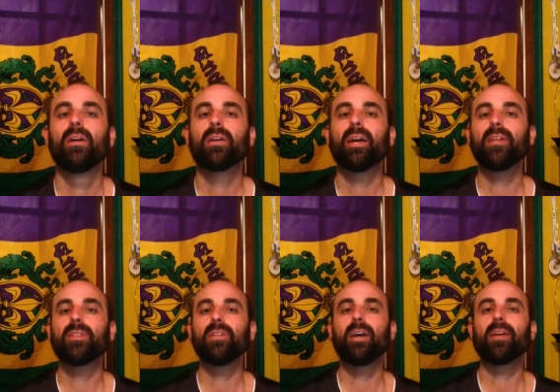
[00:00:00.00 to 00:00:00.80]
Guys,
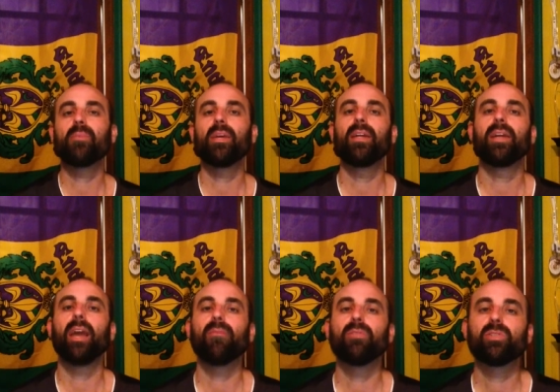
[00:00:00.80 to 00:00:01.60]
you like me, in
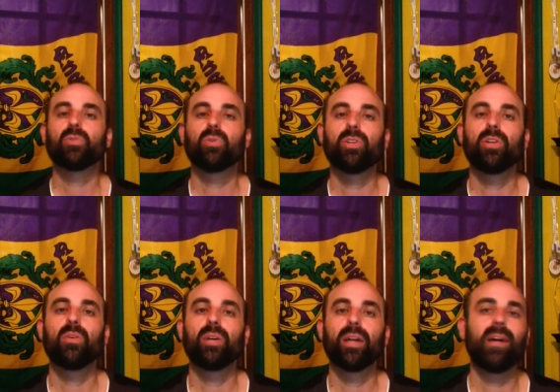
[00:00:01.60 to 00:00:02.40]
every store you
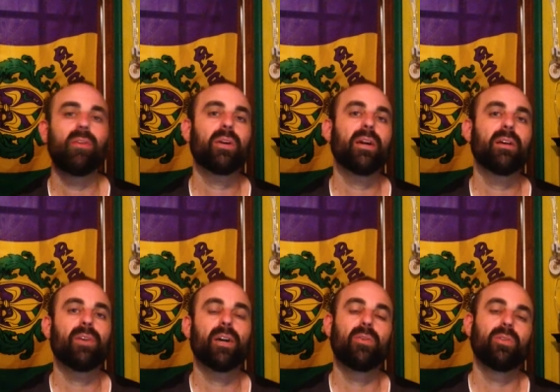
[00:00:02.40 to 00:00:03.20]
go in, I don't care if
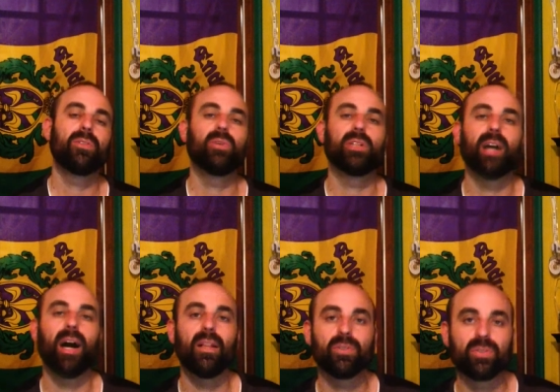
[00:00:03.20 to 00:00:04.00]
I go into a
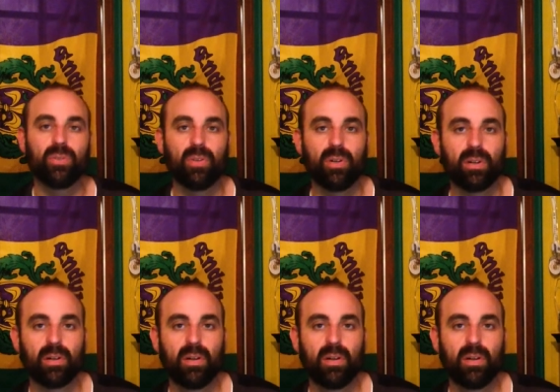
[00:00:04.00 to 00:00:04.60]
dollar store